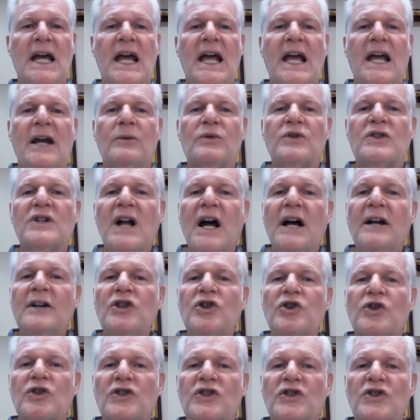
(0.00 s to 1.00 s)
It was not
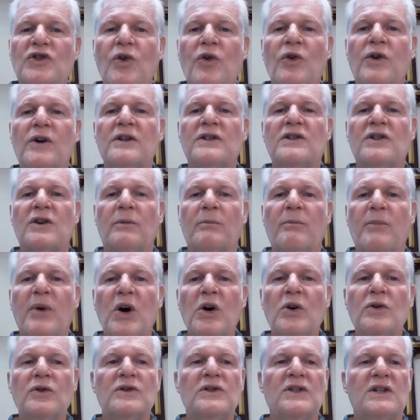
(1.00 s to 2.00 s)
your swords or
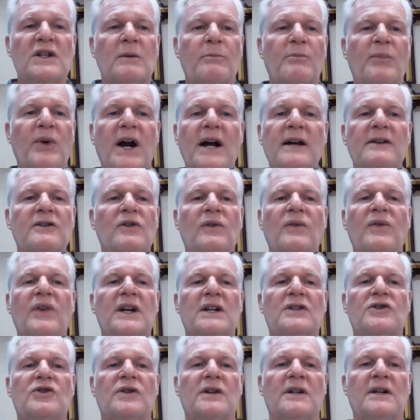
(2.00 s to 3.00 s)
bows that brought you
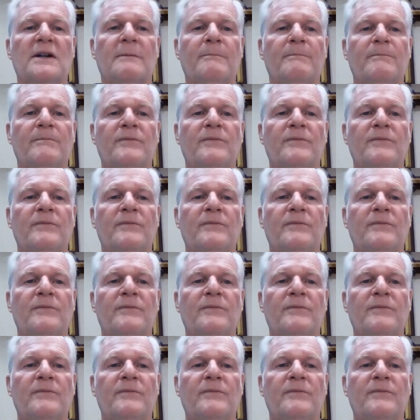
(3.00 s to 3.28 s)
victory.